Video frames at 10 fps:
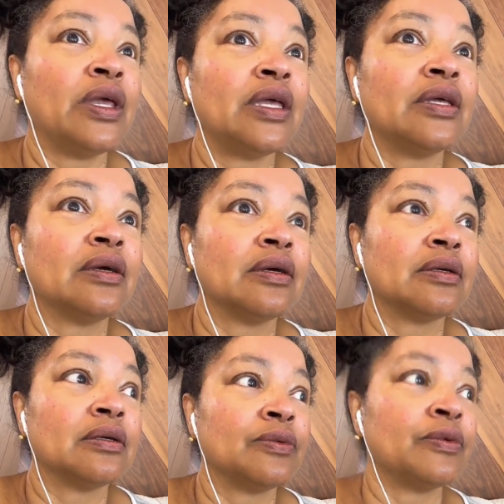
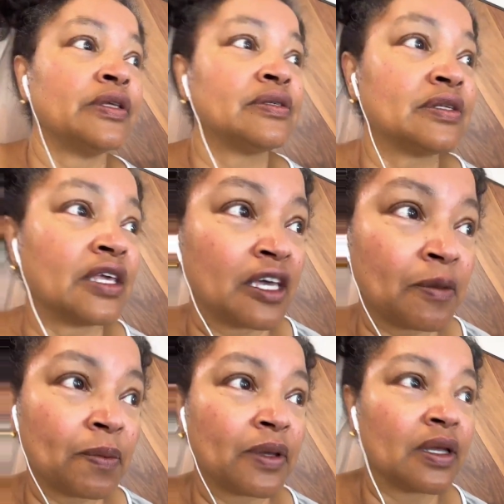We
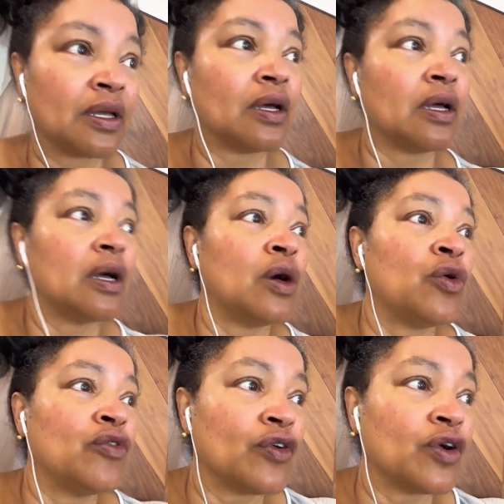skip
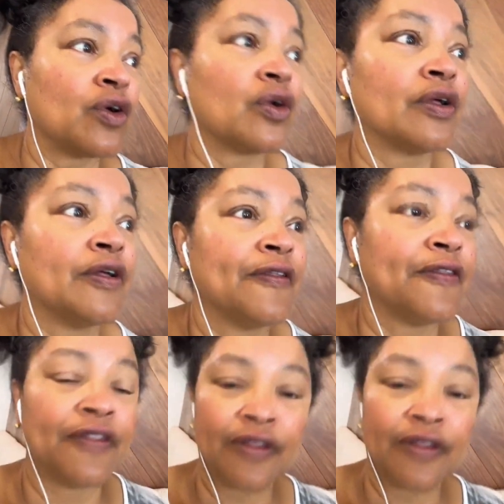over